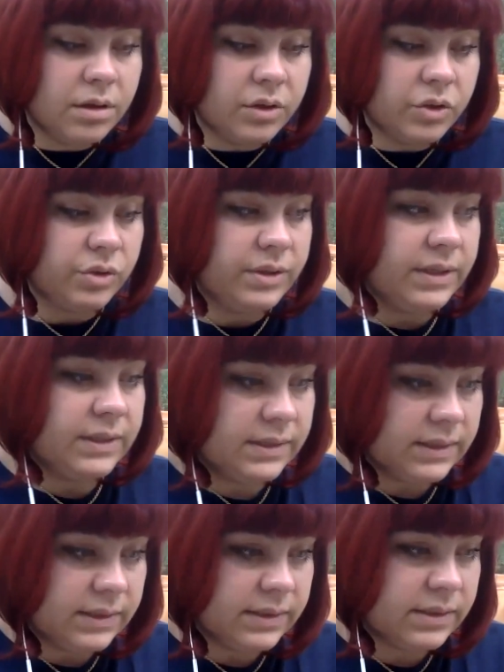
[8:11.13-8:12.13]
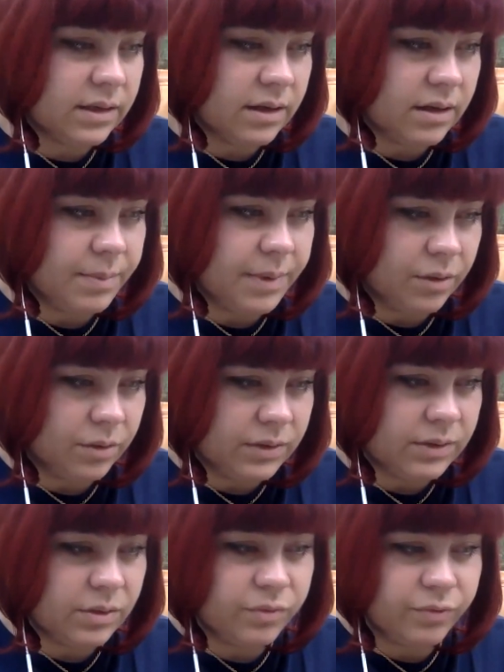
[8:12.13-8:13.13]
So this is about
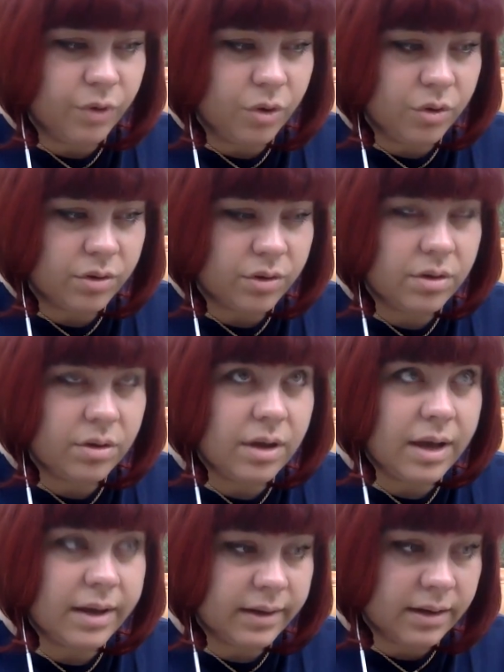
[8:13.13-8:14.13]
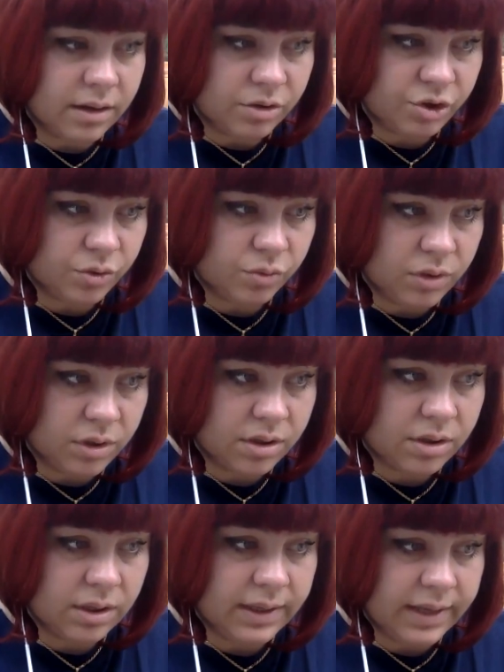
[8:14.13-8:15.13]
for agriculture work.
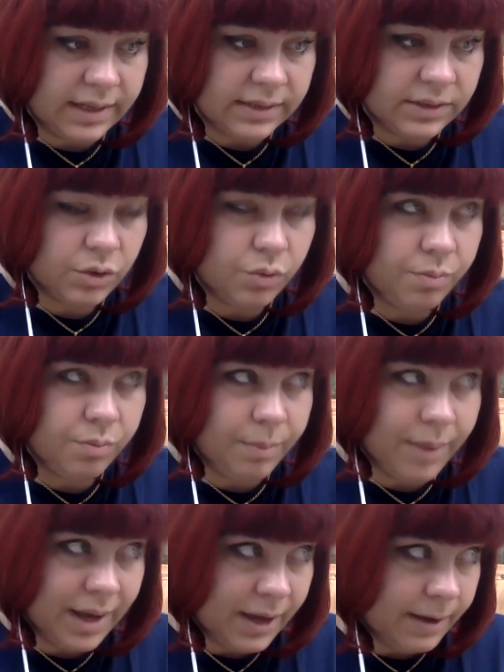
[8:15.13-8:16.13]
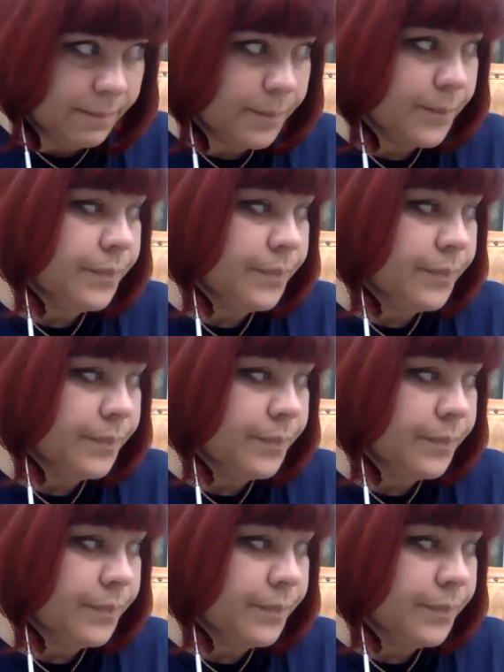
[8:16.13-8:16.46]
Yes, you may